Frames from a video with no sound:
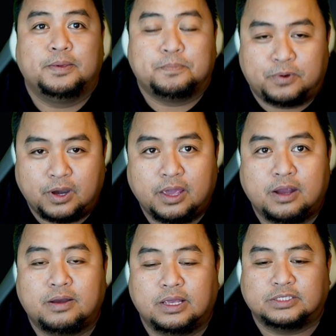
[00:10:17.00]

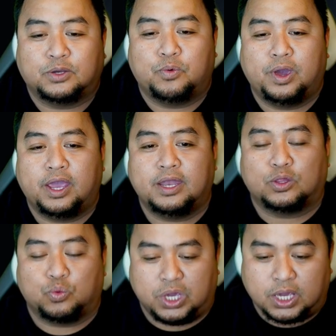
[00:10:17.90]
Prayer is a way that
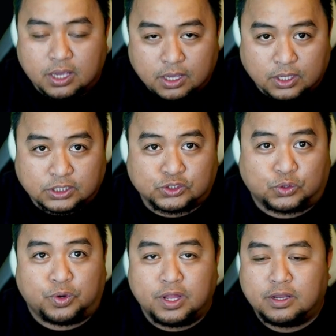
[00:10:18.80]
we
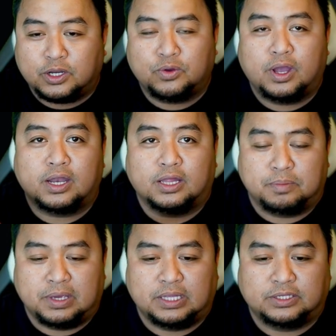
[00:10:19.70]
surrender to God. It
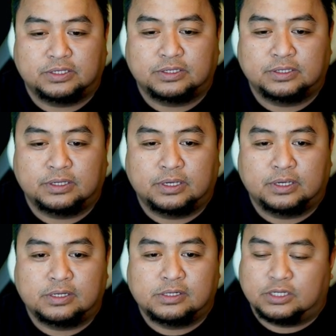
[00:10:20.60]
means
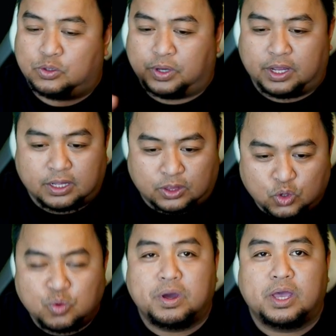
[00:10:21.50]
we cannot
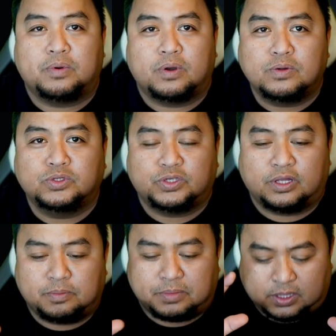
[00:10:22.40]
do by our own
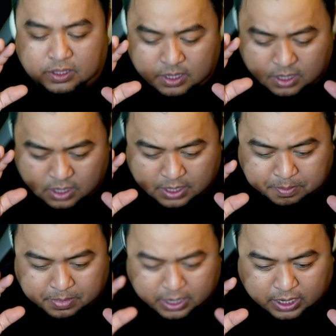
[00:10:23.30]
self, but
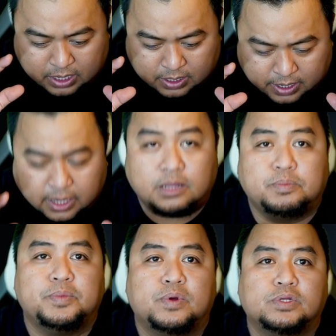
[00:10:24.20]
by the help
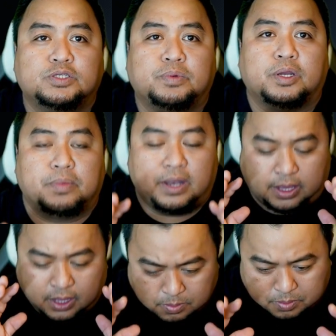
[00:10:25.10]
of the Holy Spirit, with the
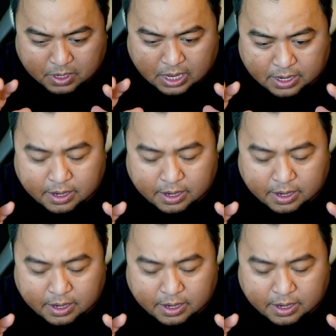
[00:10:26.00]
help of God,